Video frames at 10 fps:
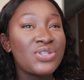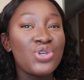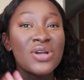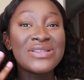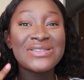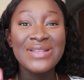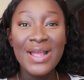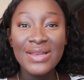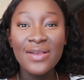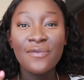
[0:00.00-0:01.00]
you're
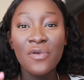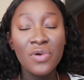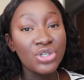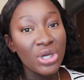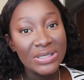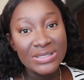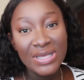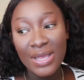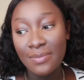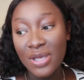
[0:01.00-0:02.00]
standing for what you're
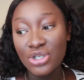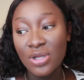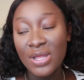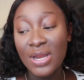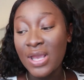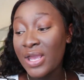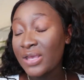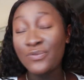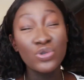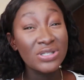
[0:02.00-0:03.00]
saying. Make sure that
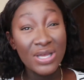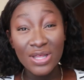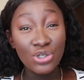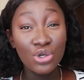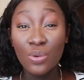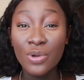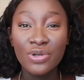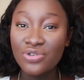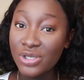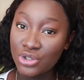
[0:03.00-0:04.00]
if you say that you don't want
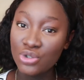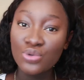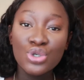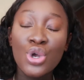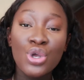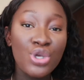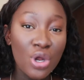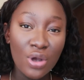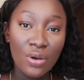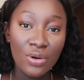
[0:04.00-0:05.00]
to drink juice,
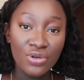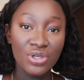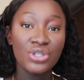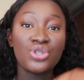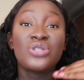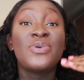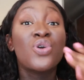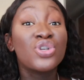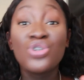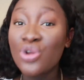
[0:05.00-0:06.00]
you're not going to drink juice
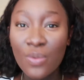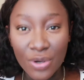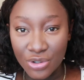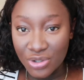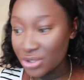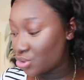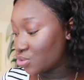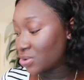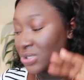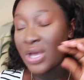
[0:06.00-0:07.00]
because you don't want to drink
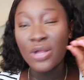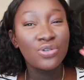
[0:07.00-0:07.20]
juice.